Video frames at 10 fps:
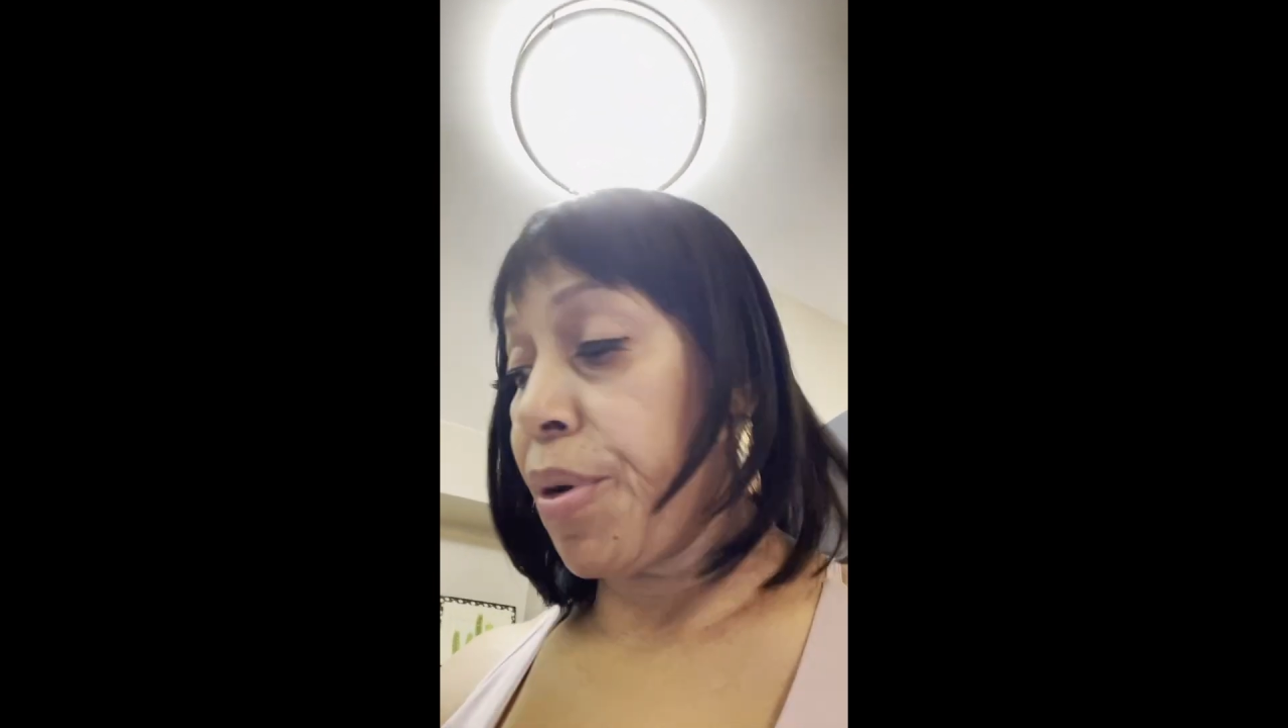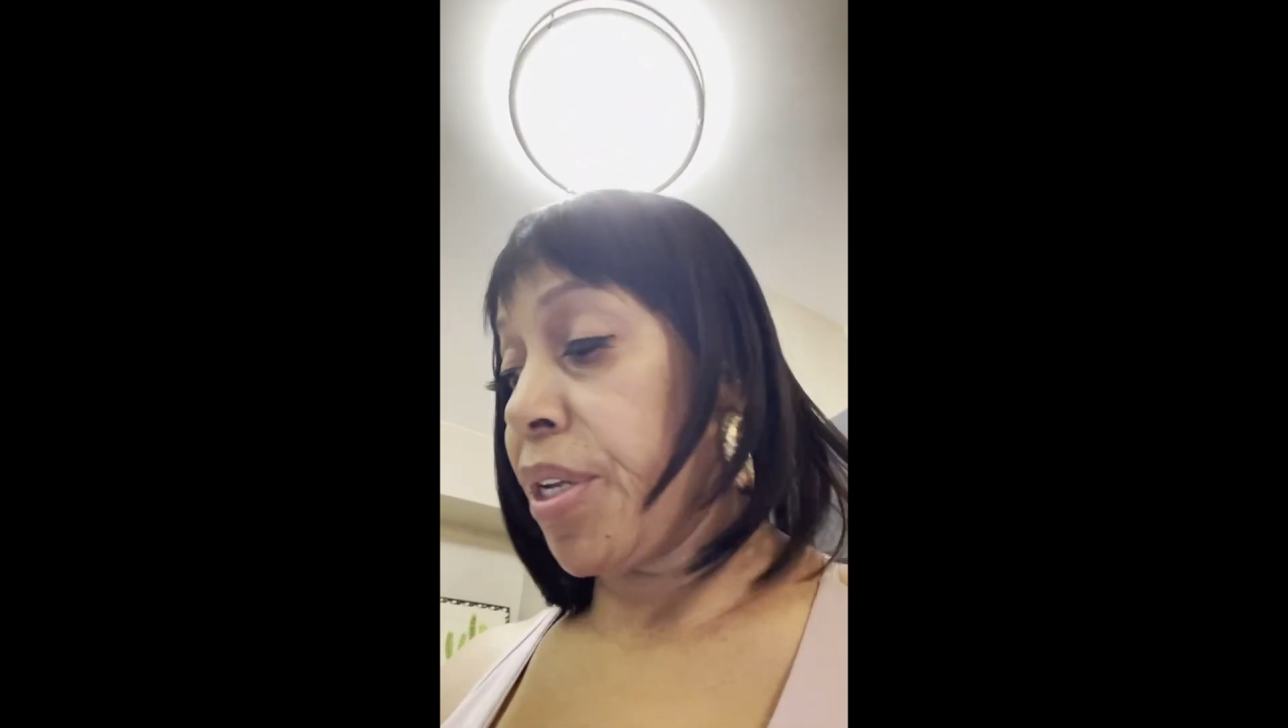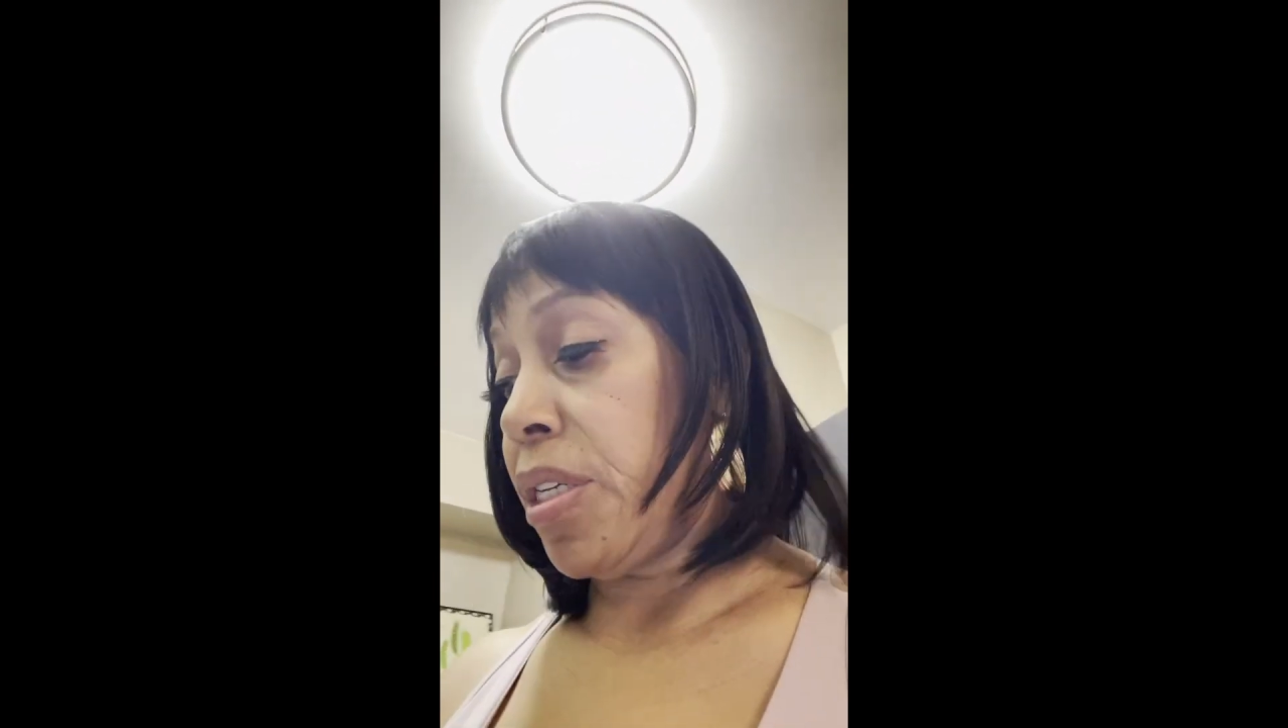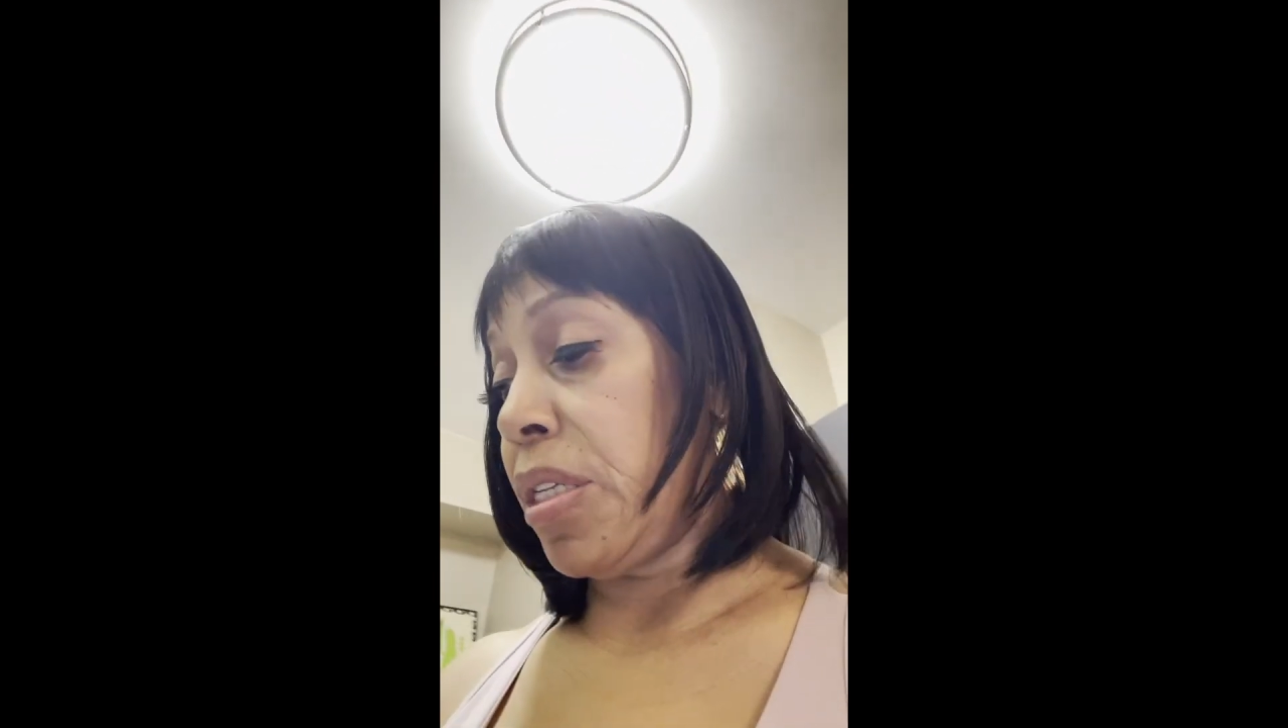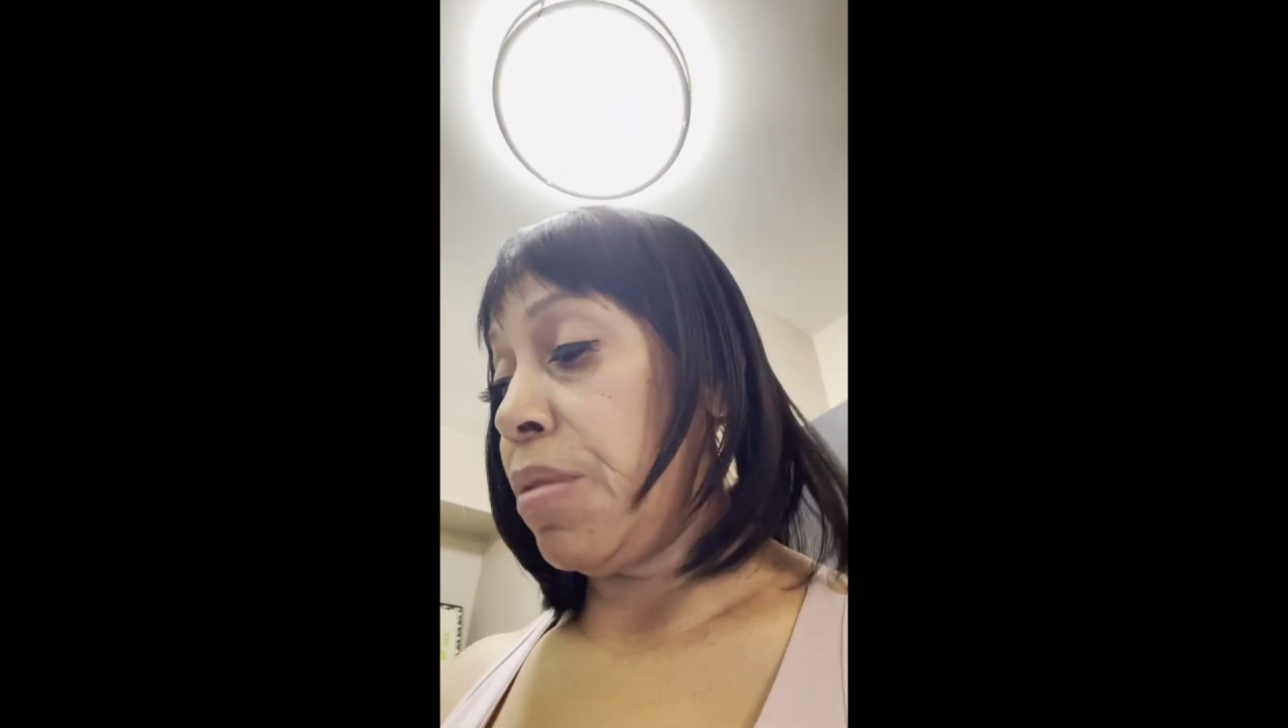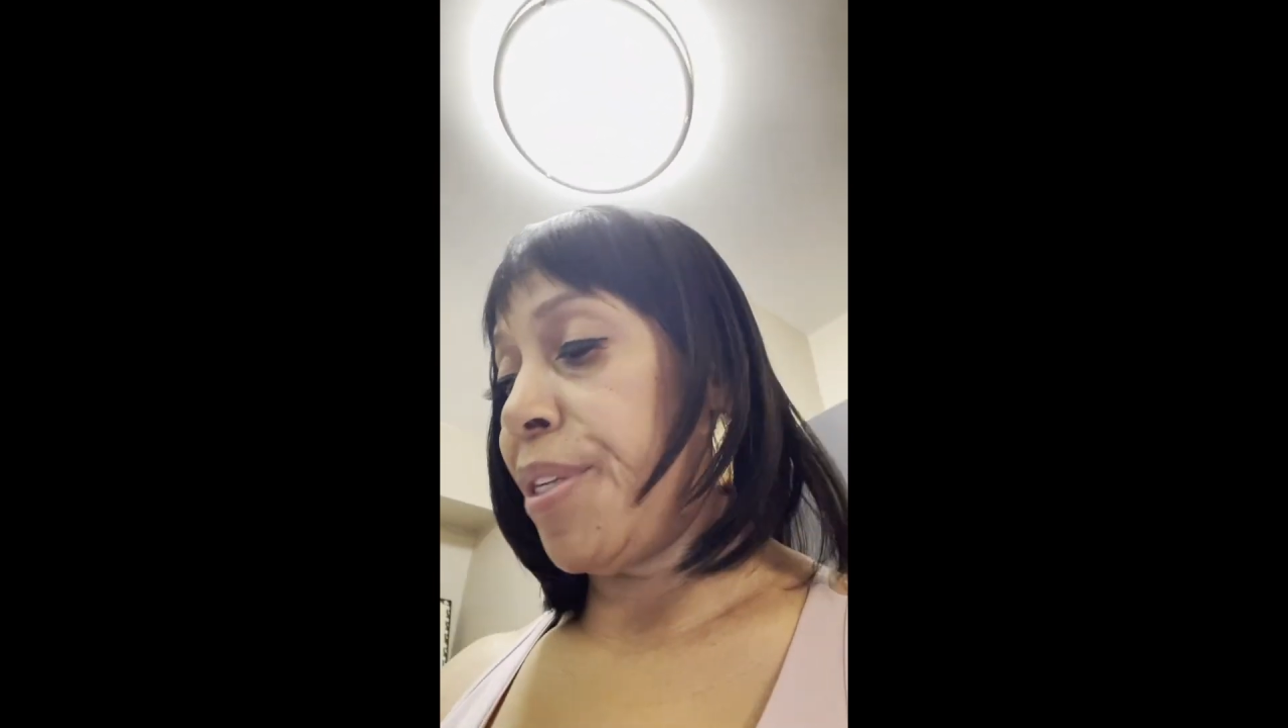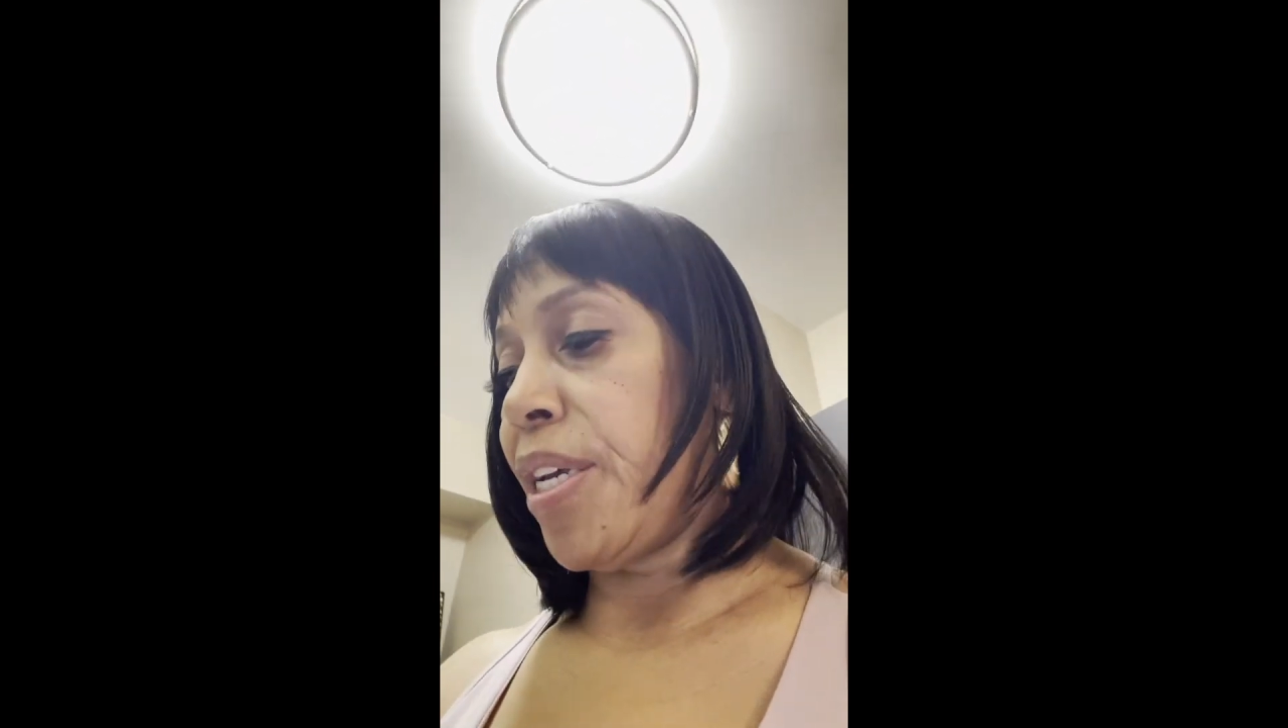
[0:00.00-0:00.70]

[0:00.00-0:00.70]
but this is what